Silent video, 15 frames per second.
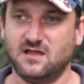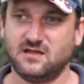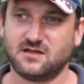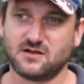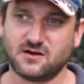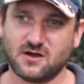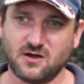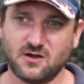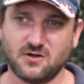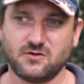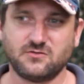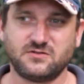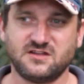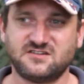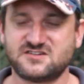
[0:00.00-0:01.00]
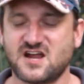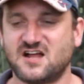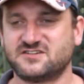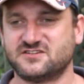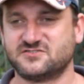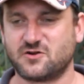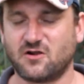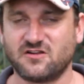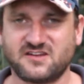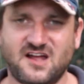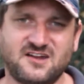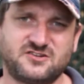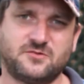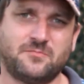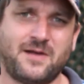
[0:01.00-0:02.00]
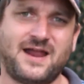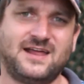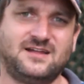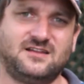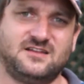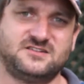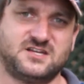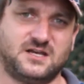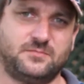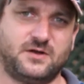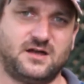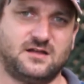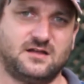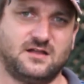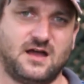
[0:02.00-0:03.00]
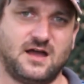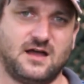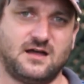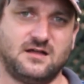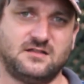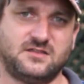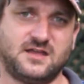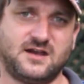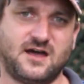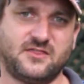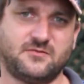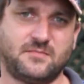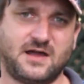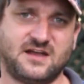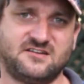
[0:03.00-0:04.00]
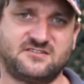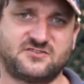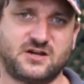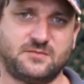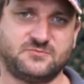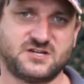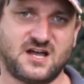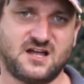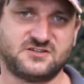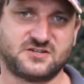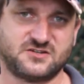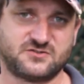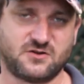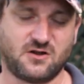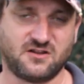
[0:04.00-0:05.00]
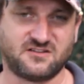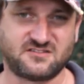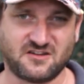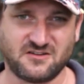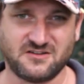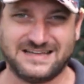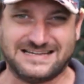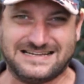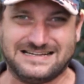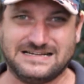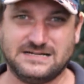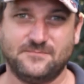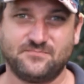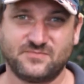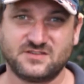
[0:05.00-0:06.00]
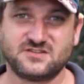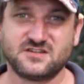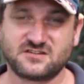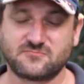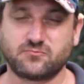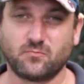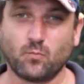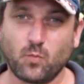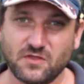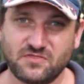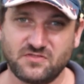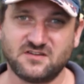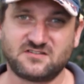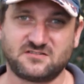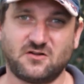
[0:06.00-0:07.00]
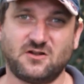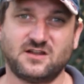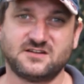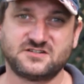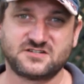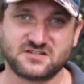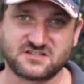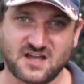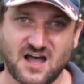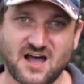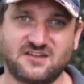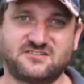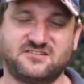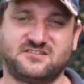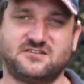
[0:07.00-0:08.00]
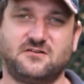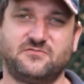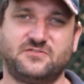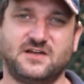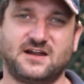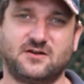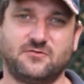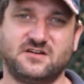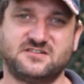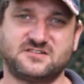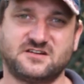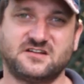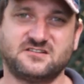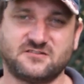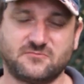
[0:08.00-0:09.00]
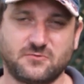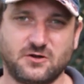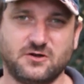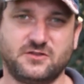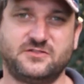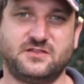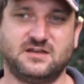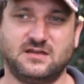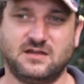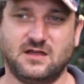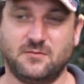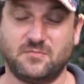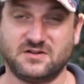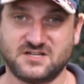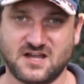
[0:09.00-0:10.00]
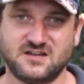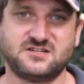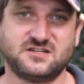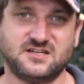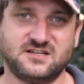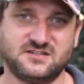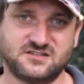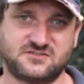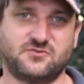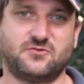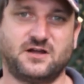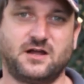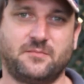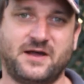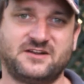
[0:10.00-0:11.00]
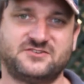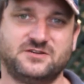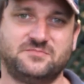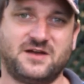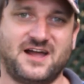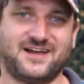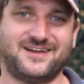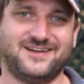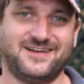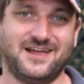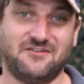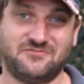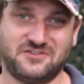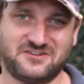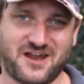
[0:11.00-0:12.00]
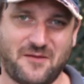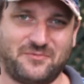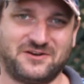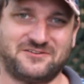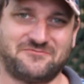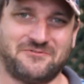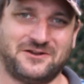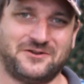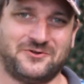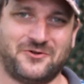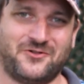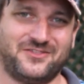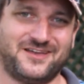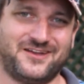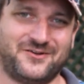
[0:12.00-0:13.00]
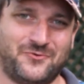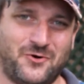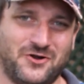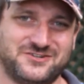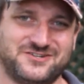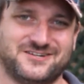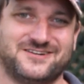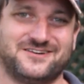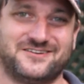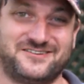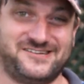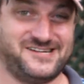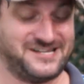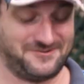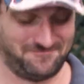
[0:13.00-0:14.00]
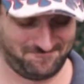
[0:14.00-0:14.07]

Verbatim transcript: You know, these charge controllers aren't dramatically cheaper uh, than other mainstream charge controllers, so just with this knowledge, just ask yourself that question, is it worth potentially destroying a battery bank? if this happens when you're not there to watch it and see it.